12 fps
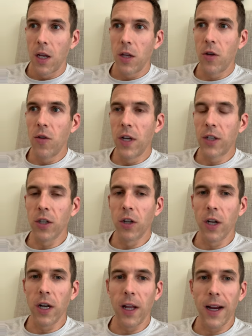you need to
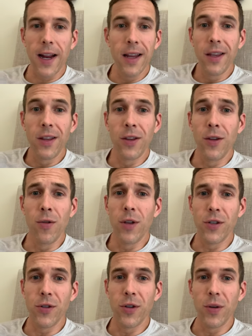look at it like anything new
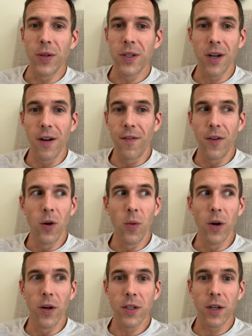that you do. It's gonna feel
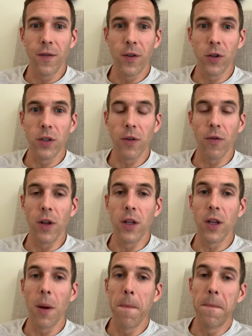weird, it's gonna feel
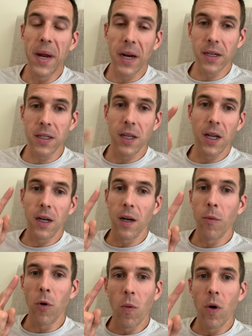different. The biggest thing,
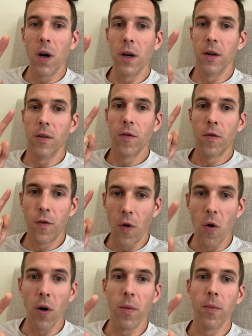number one,
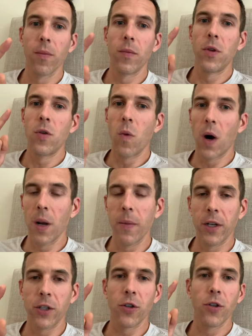form. You wanna
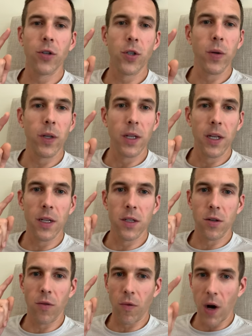make sure you're doing these
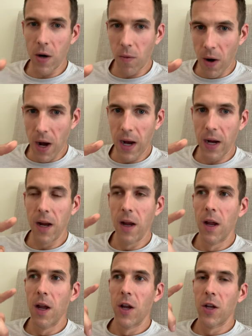the right way.
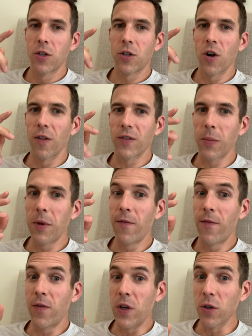So if something
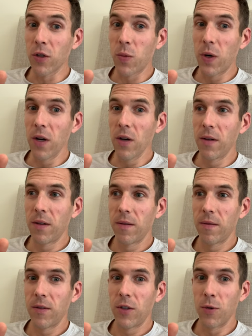feels weird,
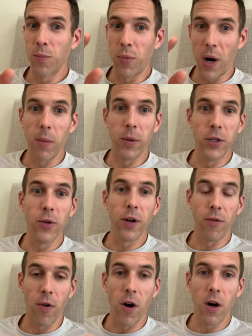you're probably doing
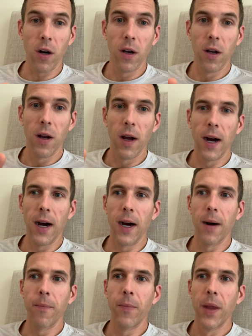it wrong.
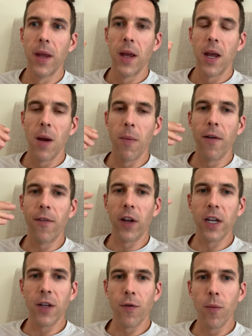It might feel
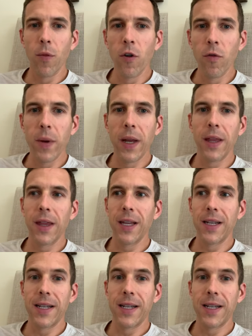like a different movement. The